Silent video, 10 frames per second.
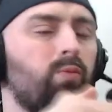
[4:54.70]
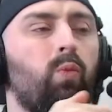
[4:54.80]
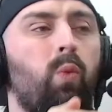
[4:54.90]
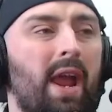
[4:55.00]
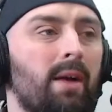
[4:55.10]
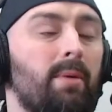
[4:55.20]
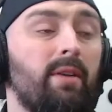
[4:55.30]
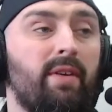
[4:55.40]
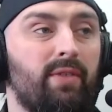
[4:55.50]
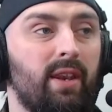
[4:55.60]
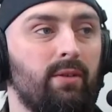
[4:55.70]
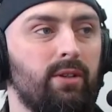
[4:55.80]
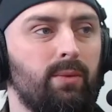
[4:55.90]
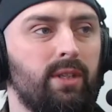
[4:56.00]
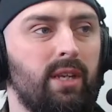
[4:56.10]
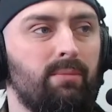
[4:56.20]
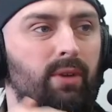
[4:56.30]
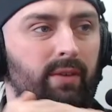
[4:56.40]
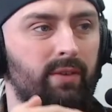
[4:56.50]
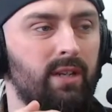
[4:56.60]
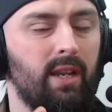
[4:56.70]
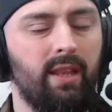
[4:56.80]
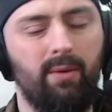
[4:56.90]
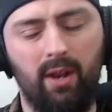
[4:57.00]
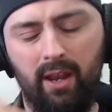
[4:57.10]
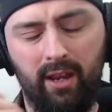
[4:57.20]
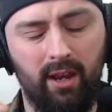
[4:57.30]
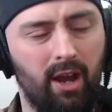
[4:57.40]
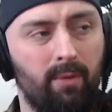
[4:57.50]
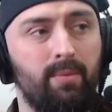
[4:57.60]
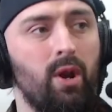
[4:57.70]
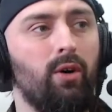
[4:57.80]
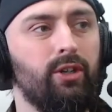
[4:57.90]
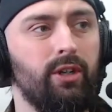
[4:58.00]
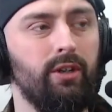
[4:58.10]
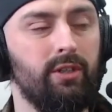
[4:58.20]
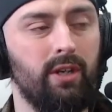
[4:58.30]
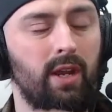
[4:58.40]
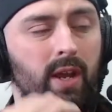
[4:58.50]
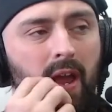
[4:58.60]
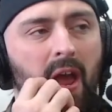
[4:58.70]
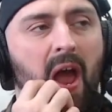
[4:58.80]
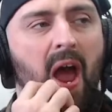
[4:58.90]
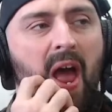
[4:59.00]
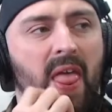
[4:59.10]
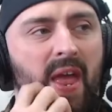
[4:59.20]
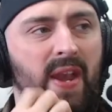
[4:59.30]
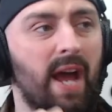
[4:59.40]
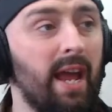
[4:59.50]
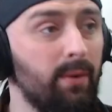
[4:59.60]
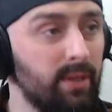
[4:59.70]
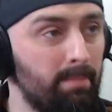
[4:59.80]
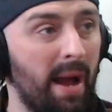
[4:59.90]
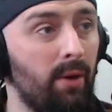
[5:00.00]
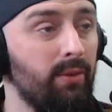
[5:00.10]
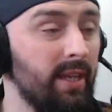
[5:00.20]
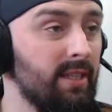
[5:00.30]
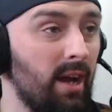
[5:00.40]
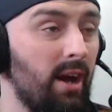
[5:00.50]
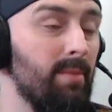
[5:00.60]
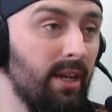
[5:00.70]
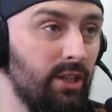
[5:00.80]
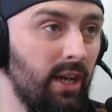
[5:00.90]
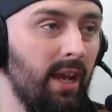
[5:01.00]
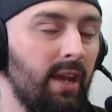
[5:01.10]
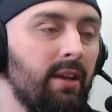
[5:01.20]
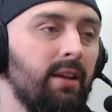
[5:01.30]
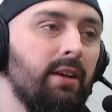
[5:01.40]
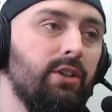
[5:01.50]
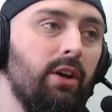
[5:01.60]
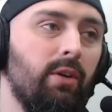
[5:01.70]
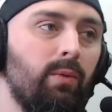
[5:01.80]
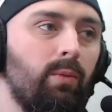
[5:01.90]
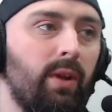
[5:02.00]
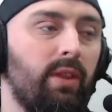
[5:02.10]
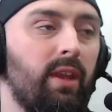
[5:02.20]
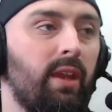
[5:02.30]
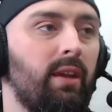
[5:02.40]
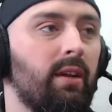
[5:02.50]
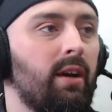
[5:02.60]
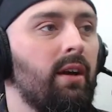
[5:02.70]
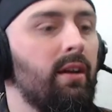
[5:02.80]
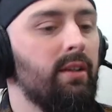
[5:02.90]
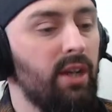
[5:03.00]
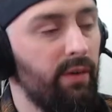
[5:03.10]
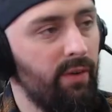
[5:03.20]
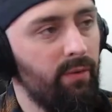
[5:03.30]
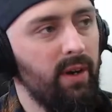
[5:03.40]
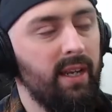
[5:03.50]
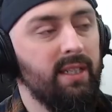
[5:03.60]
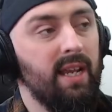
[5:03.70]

way above everything else that we'd seen previously. They were like obnoxious. And then it was about this time last year, so with the Seraphon release